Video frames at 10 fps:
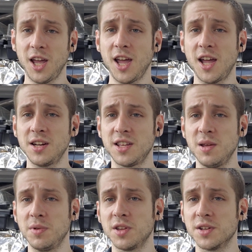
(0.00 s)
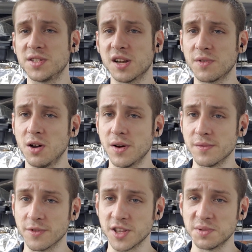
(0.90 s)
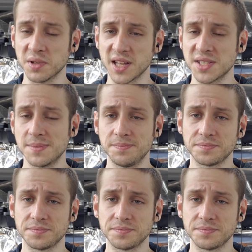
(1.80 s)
and keeping the good stuff going for these plants.